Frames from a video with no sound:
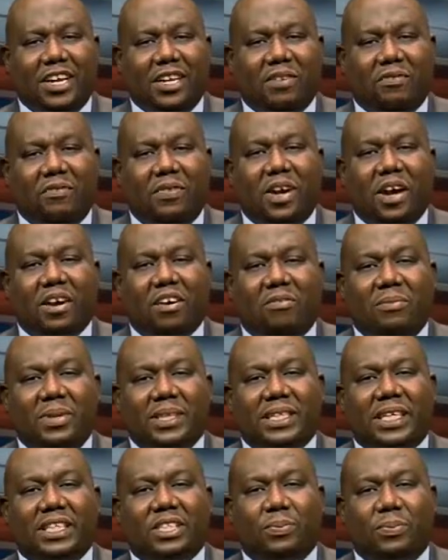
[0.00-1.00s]
the federal
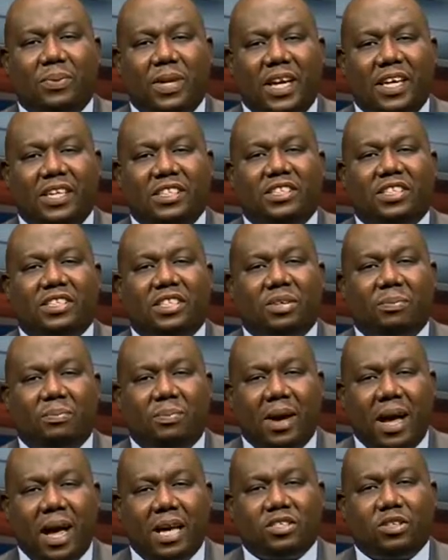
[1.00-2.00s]
government explains the
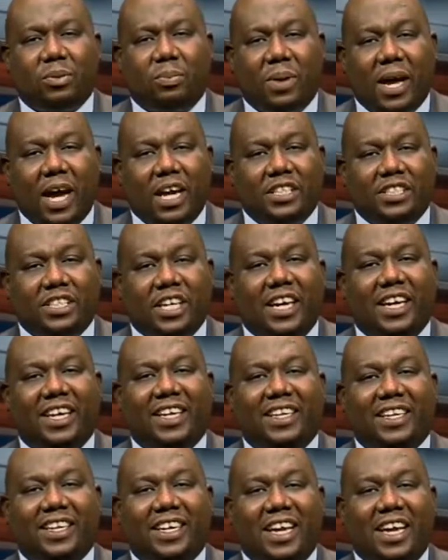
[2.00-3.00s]
power supply
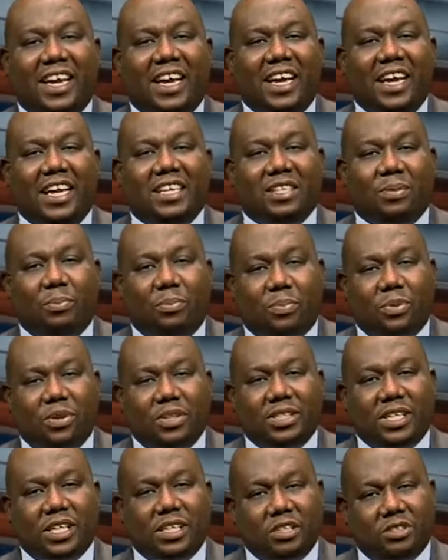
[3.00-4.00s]
chain is a
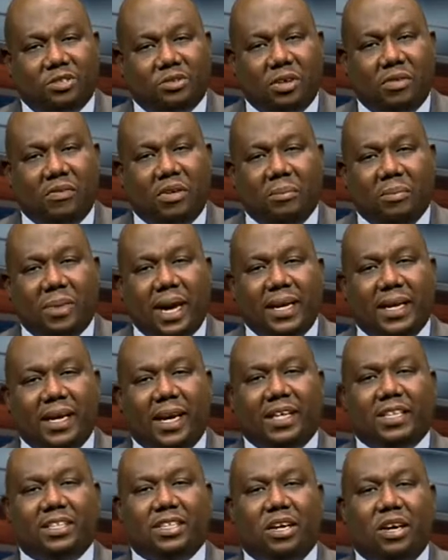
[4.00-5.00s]
process-driven
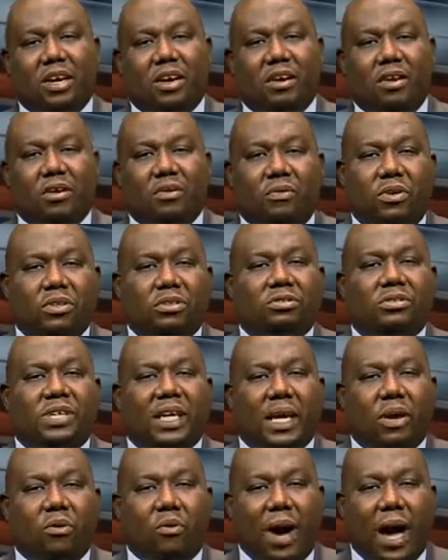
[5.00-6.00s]
mandate, which will
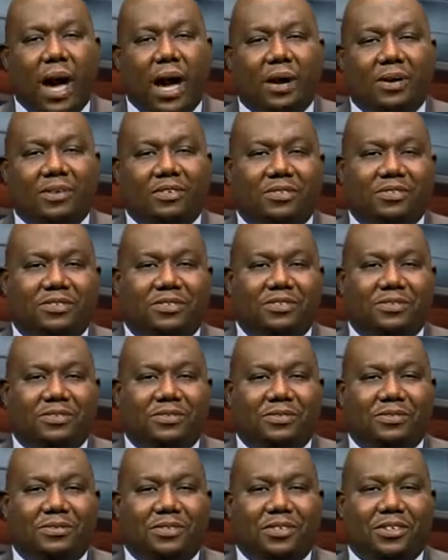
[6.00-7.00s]
take a while.
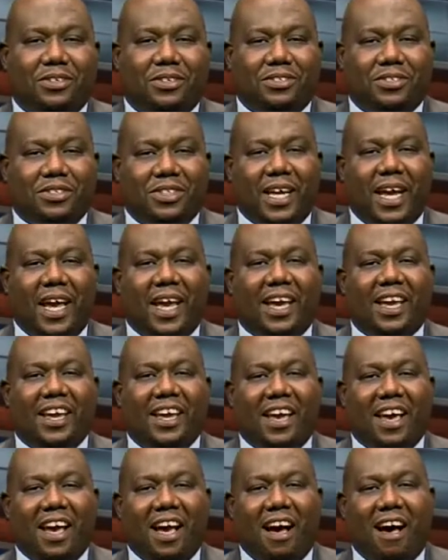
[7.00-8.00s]
Today,
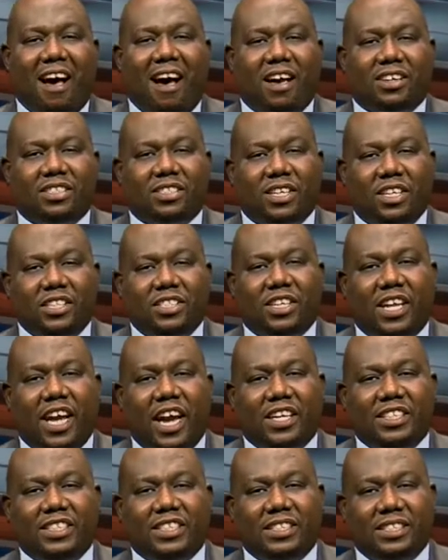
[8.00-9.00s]
our
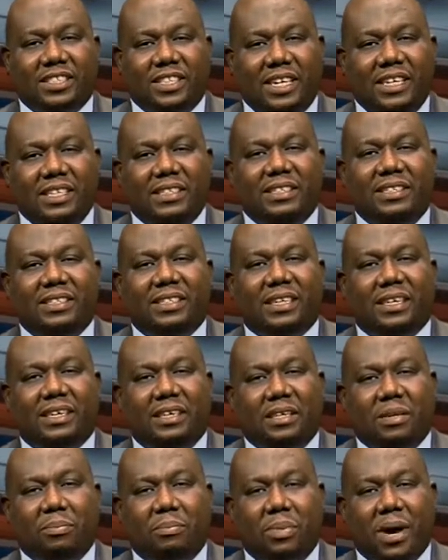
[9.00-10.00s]
searchlight turns
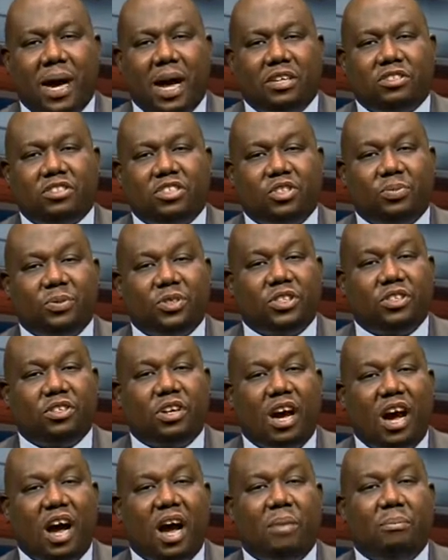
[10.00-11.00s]
on the power transmission
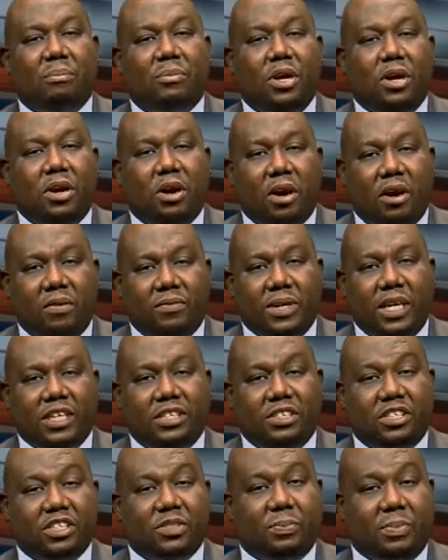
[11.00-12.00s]
arm of
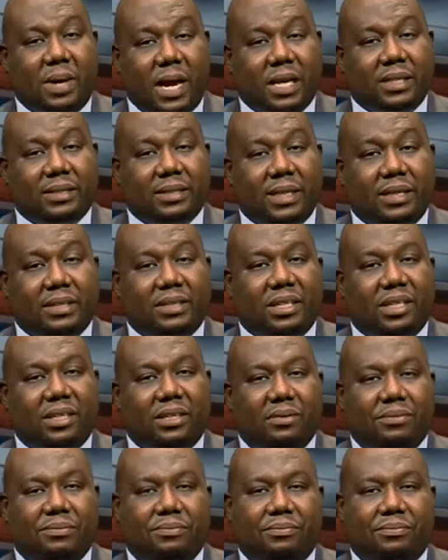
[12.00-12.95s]
Nigeria's power sector.